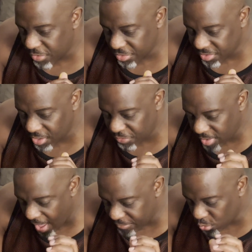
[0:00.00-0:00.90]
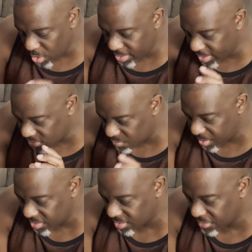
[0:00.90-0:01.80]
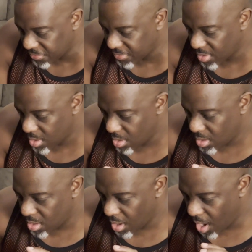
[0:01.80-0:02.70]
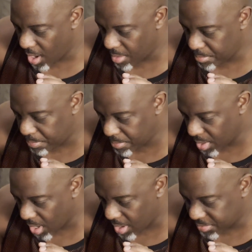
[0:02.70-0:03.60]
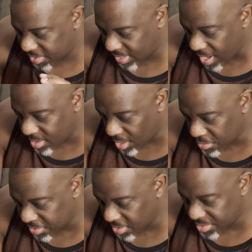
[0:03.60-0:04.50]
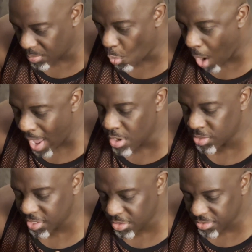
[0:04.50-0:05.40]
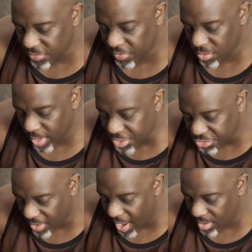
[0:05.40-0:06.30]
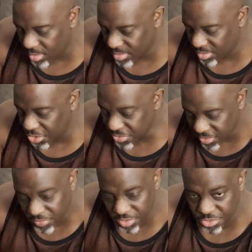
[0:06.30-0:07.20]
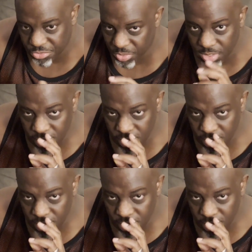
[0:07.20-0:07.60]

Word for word: you're if you have a really expensive um, uh, standalone system, why only use it for the racetrack? use it for the street.